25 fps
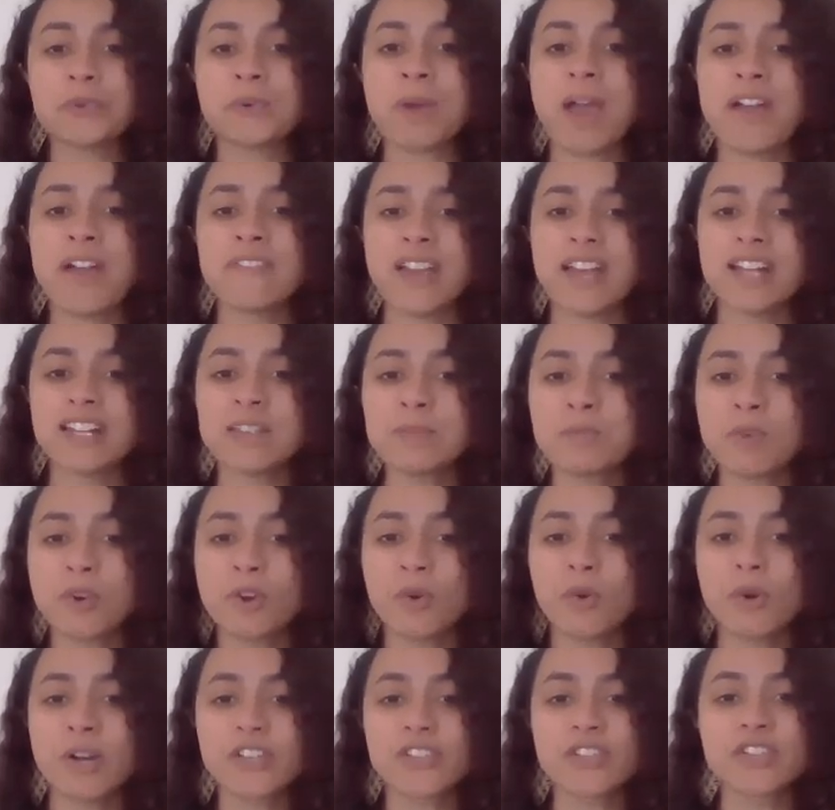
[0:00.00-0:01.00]
have any
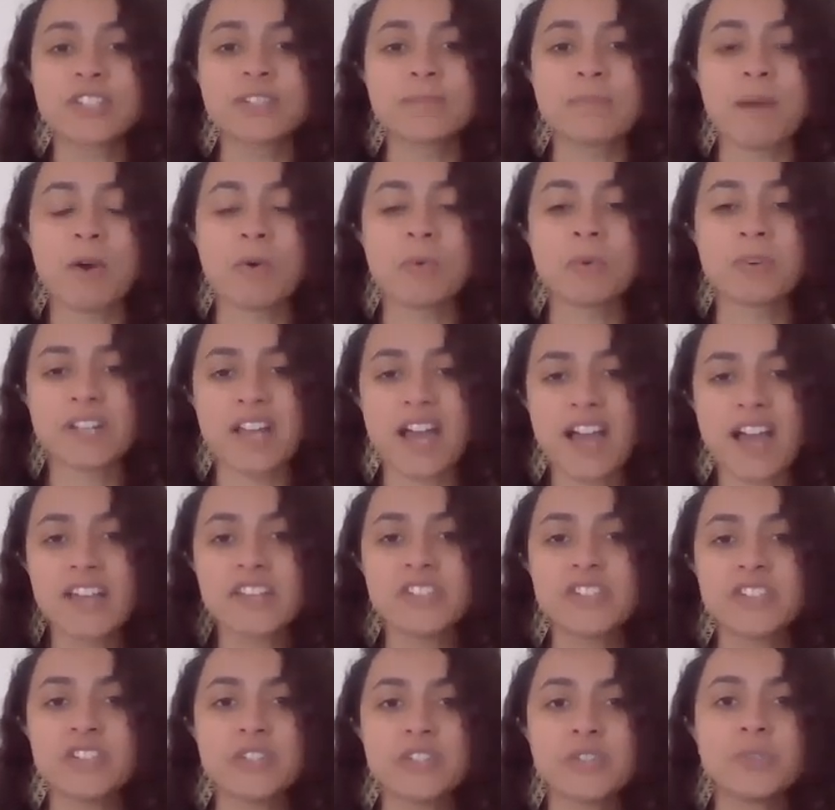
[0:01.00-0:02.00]
more questions about what
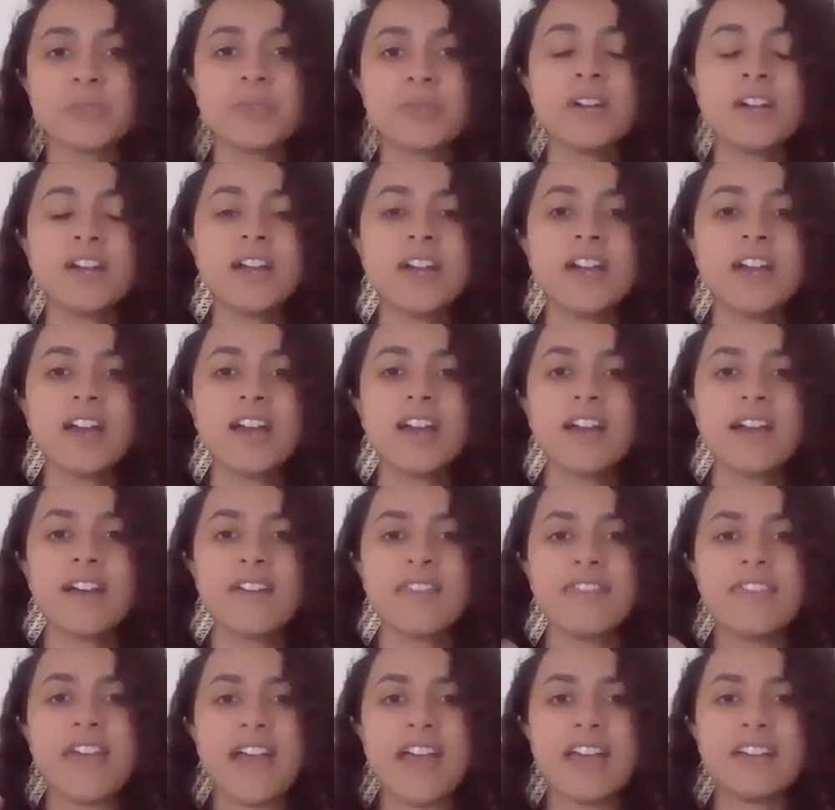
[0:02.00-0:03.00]
I do,
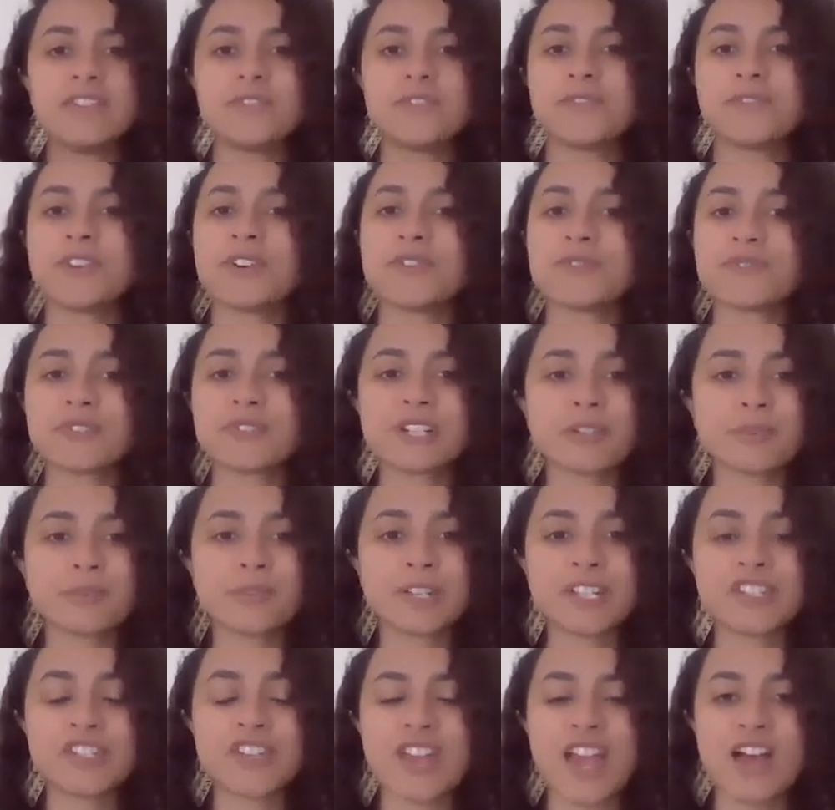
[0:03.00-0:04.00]
then feel free to
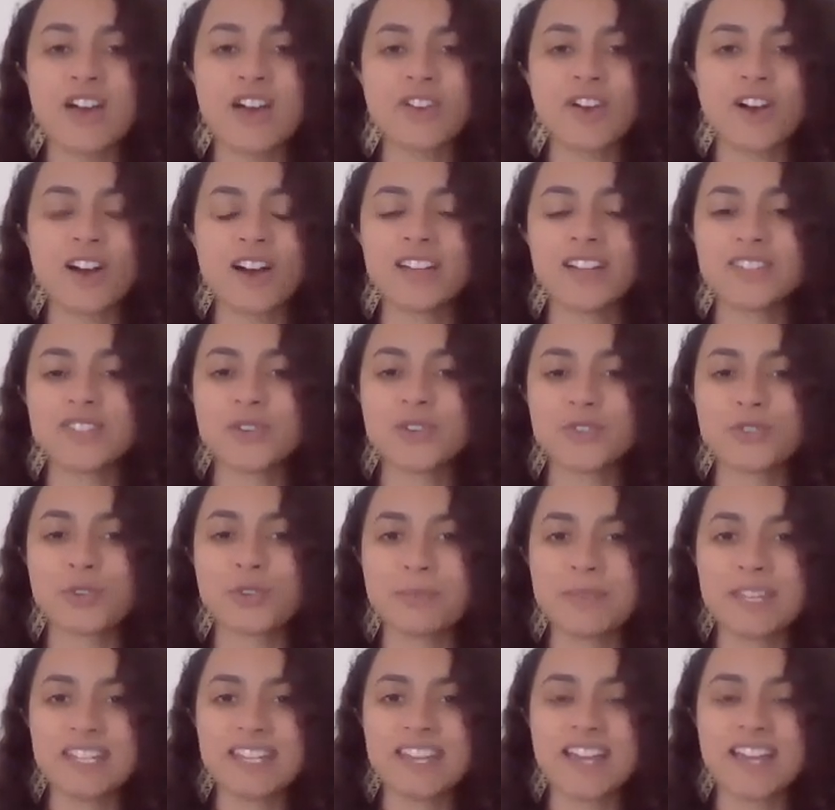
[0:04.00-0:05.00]
reach out on
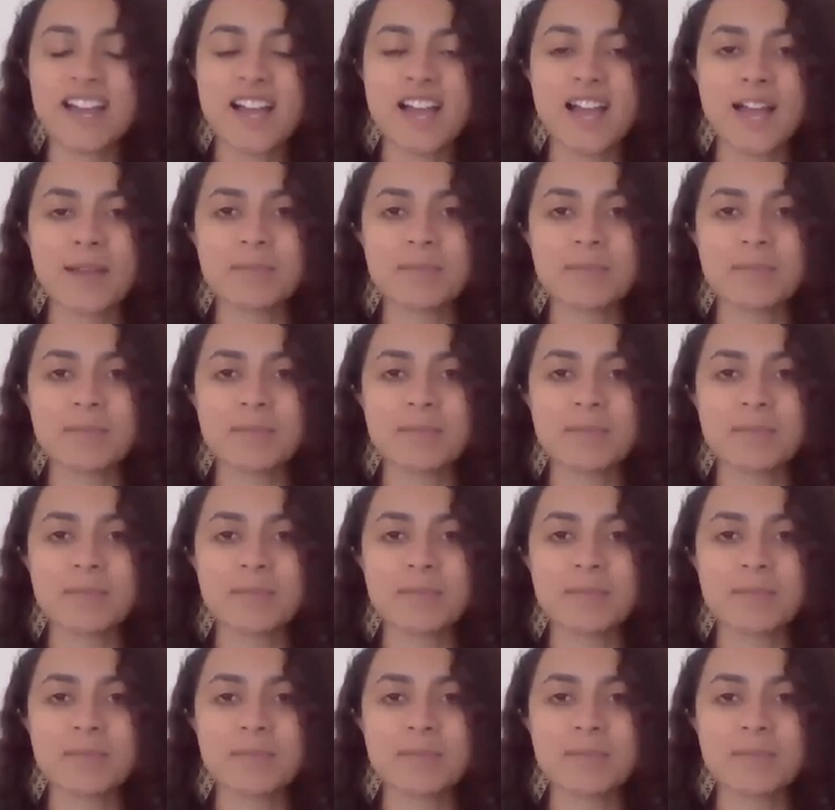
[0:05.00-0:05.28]
social media.